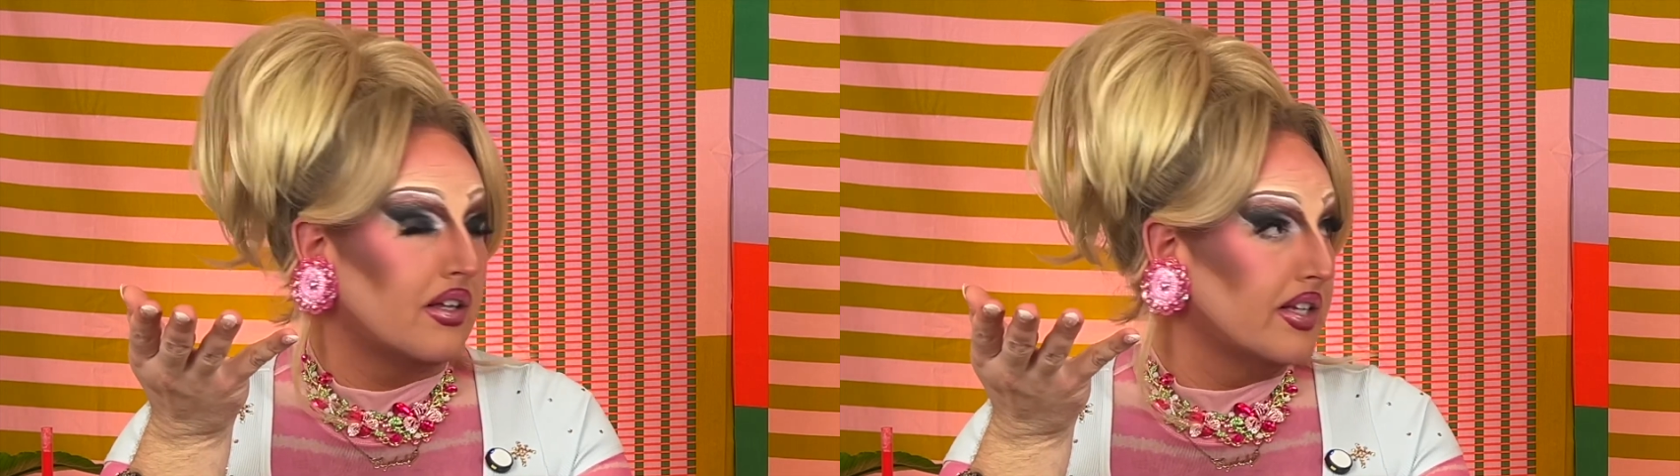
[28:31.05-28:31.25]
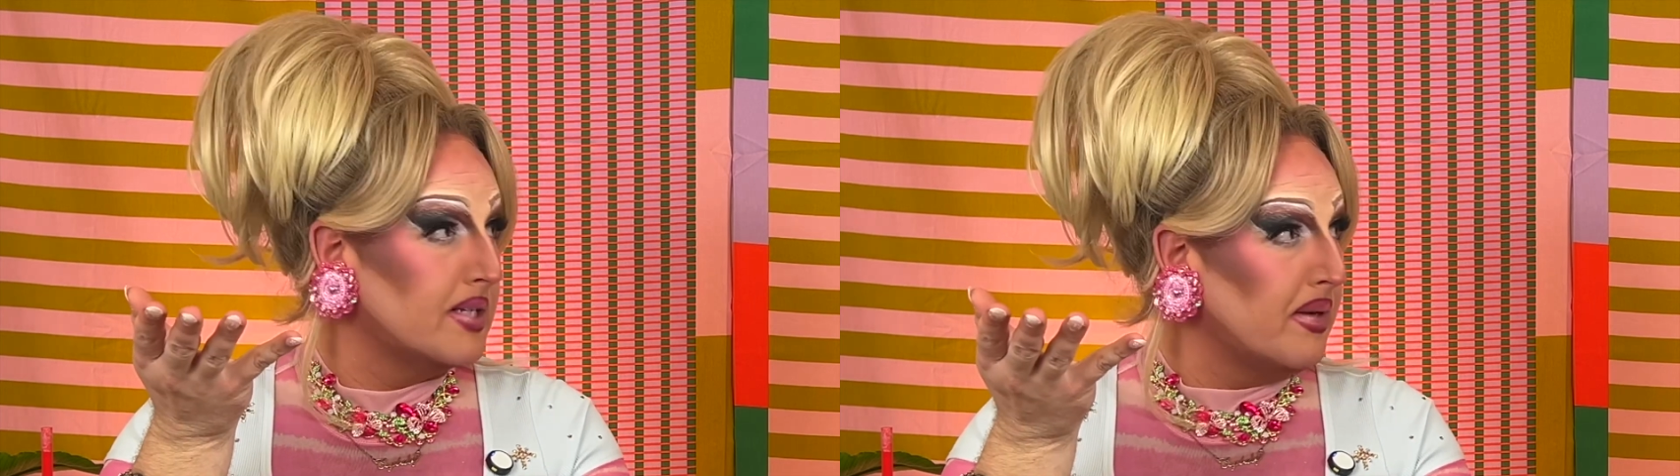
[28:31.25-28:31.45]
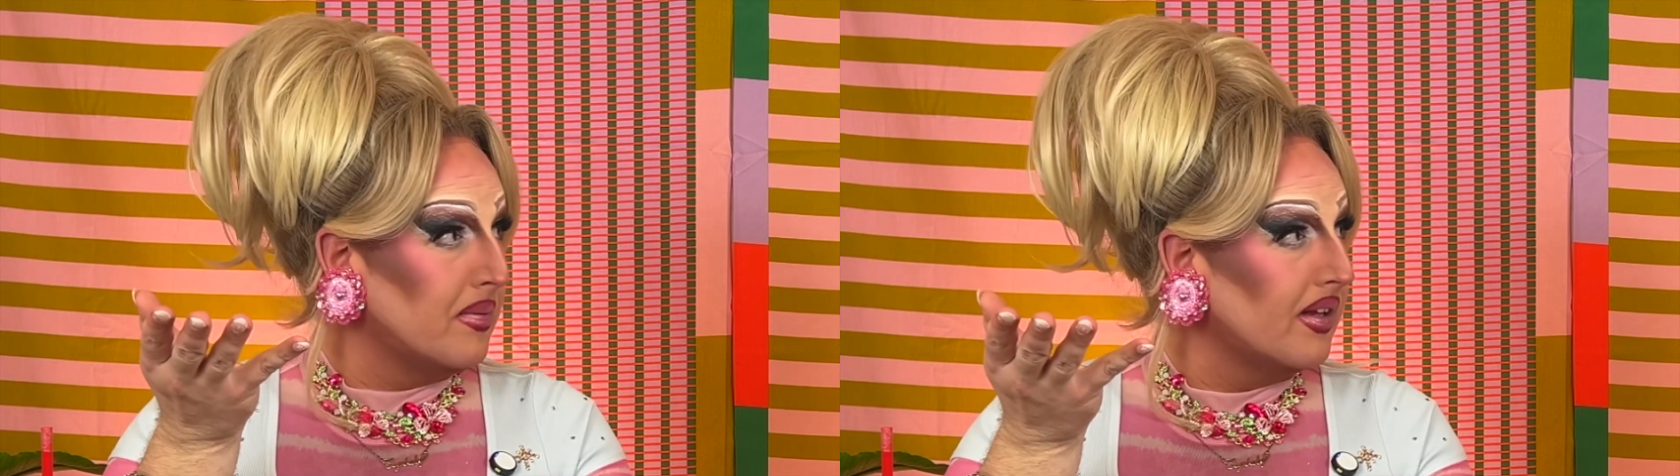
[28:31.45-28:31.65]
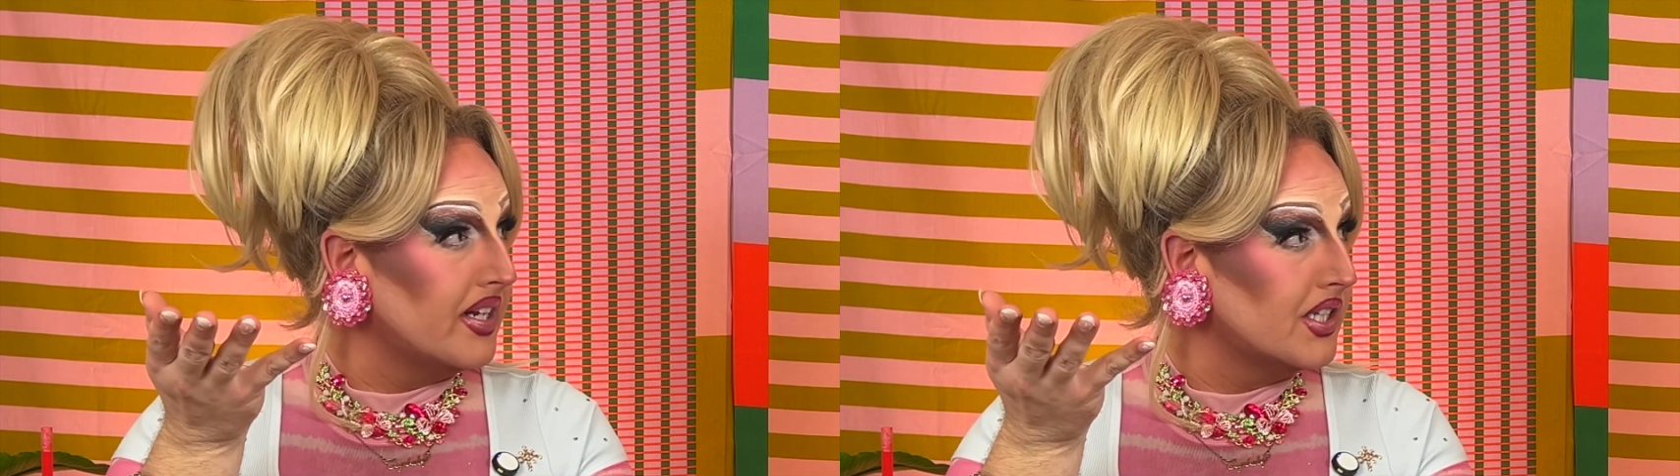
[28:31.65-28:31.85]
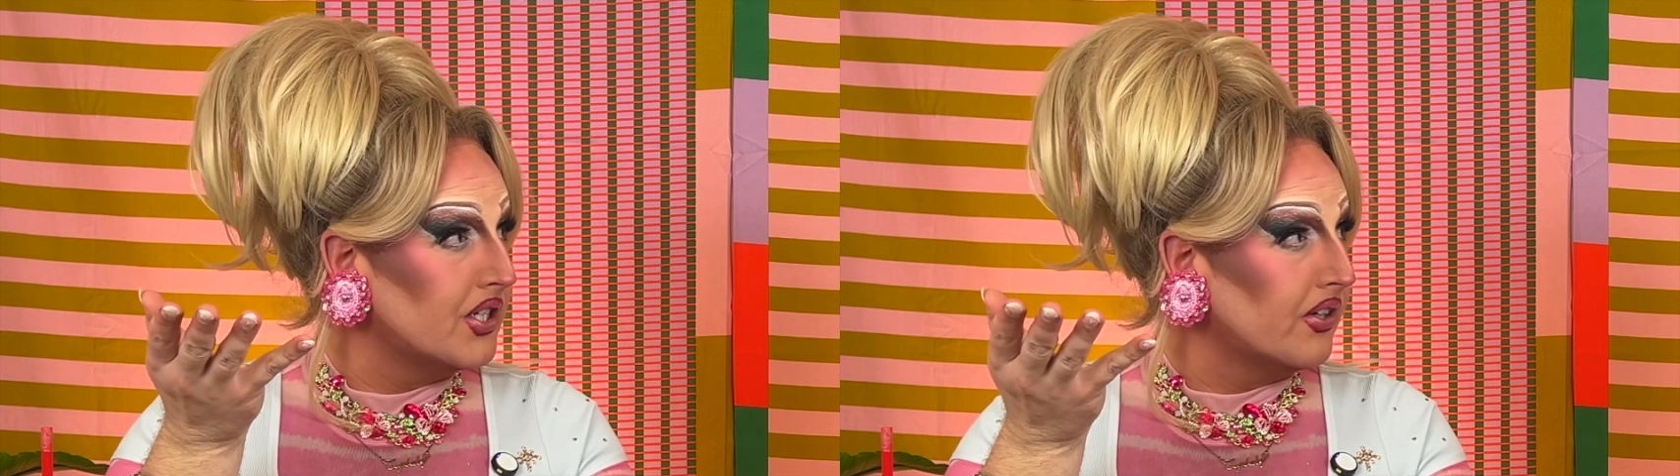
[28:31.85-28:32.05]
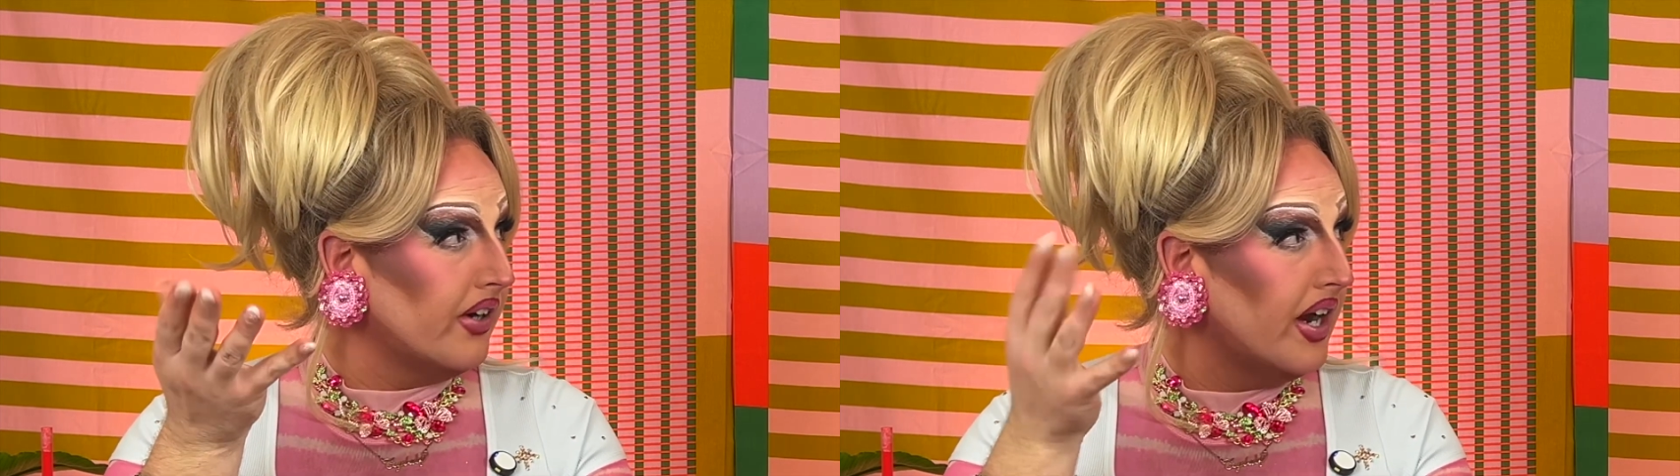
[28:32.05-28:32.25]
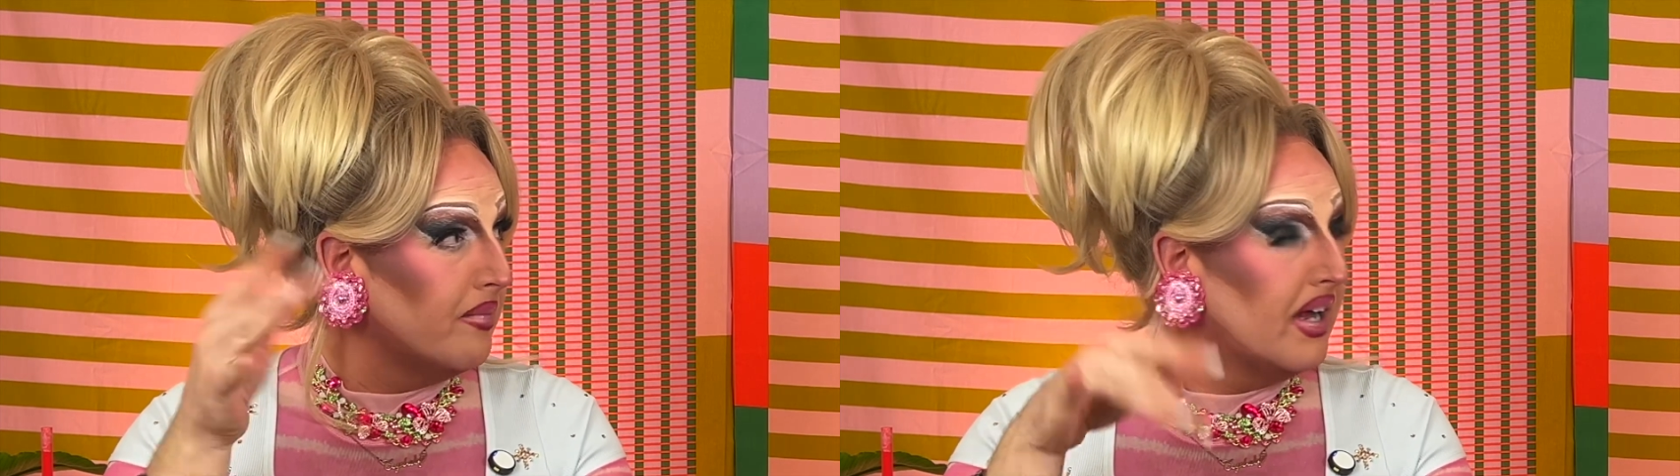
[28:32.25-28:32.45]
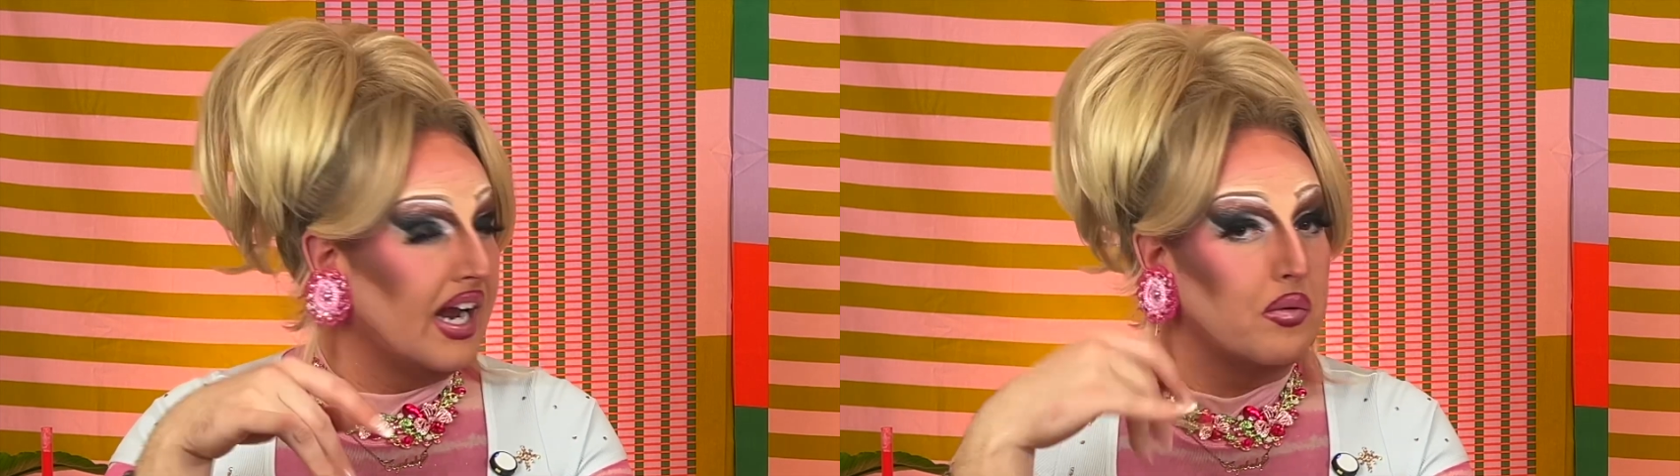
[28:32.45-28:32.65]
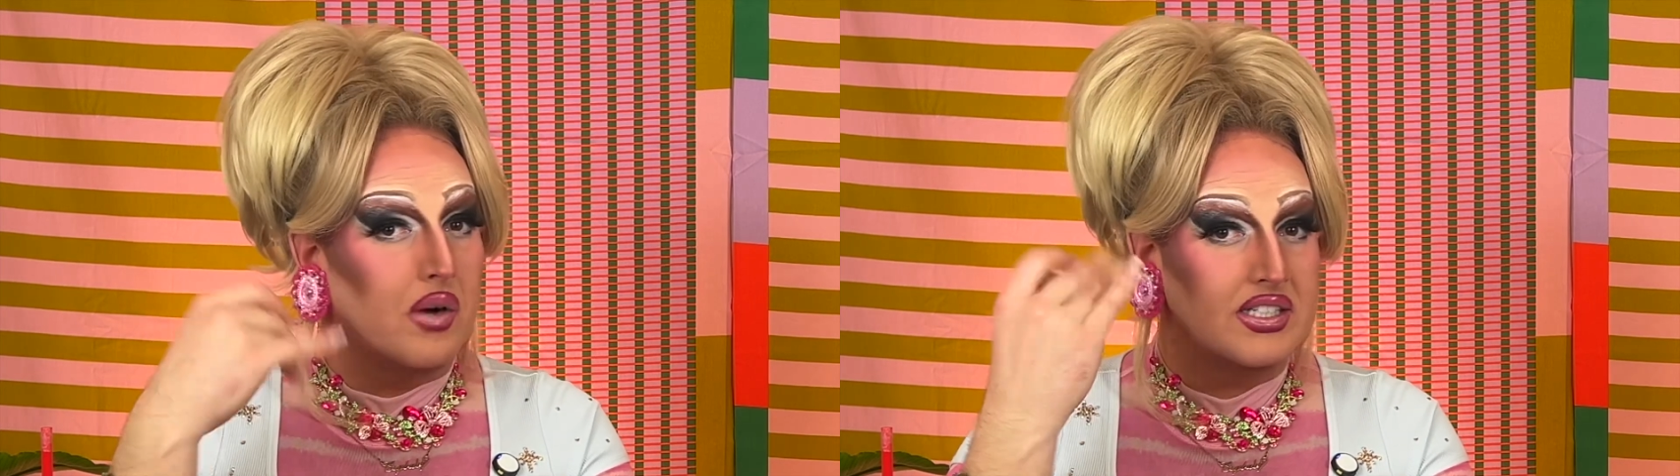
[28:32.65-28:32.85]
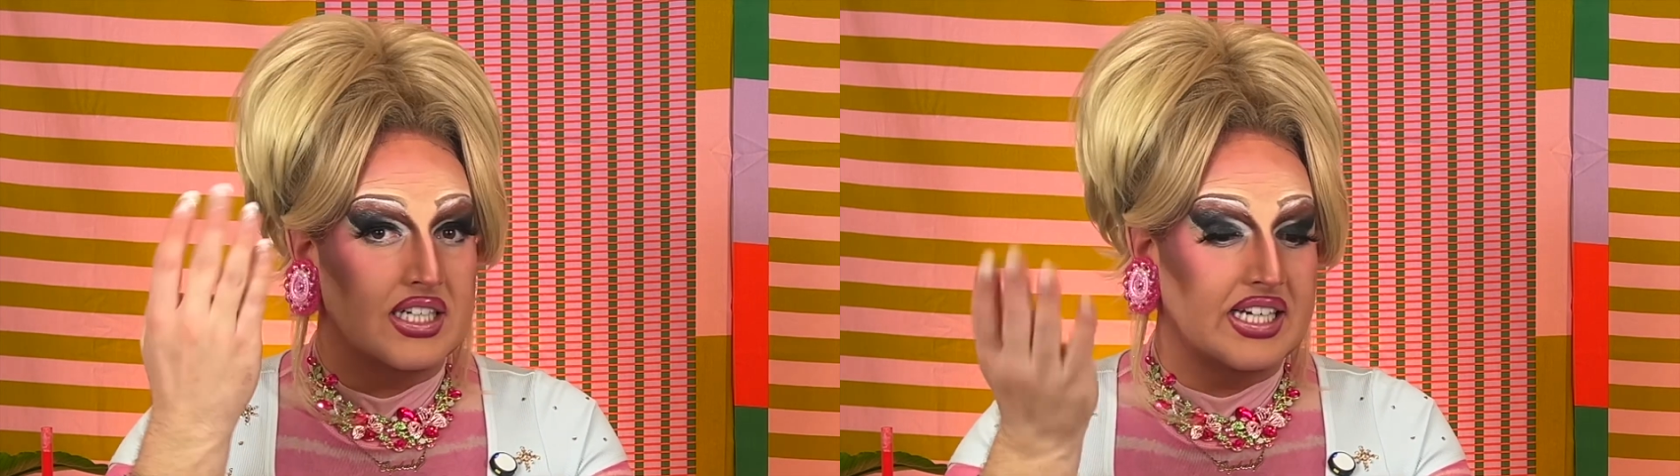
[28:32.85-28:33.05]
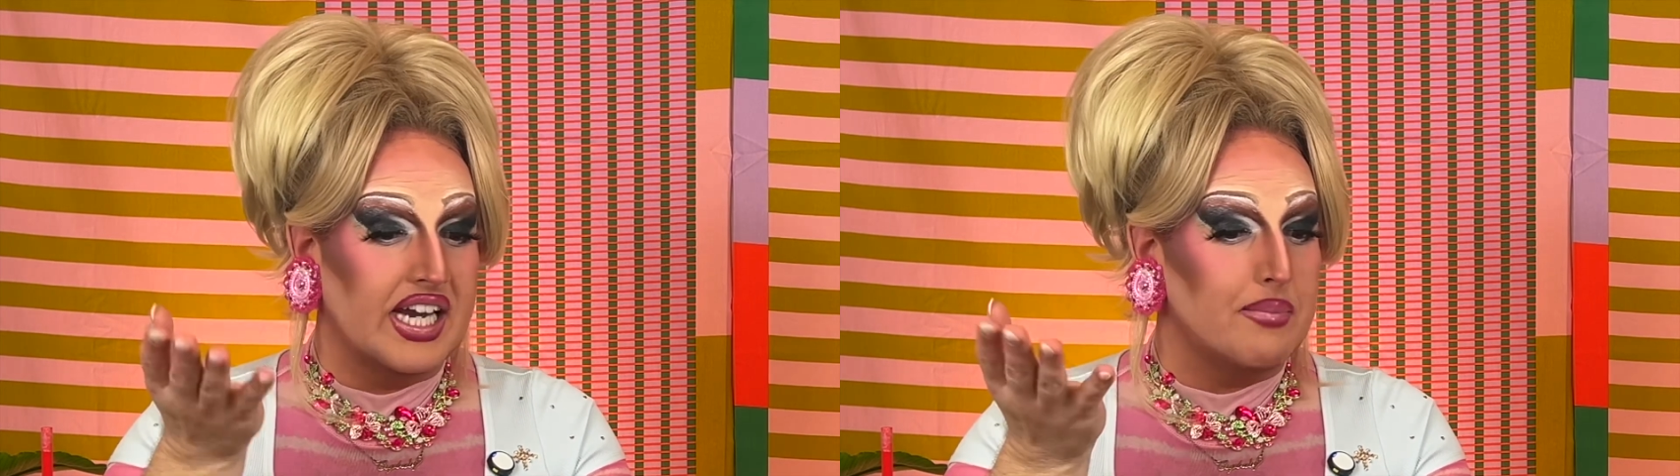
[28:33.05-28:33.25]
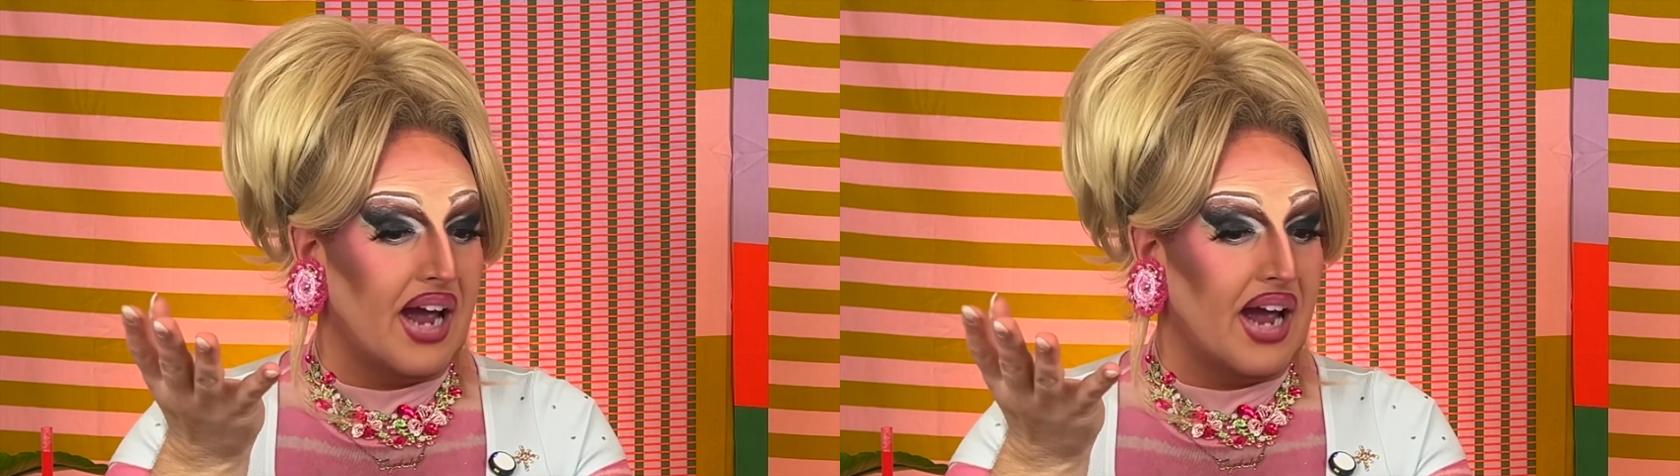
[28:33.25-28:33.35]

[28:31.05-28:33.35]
these people on Instagram and I want to keep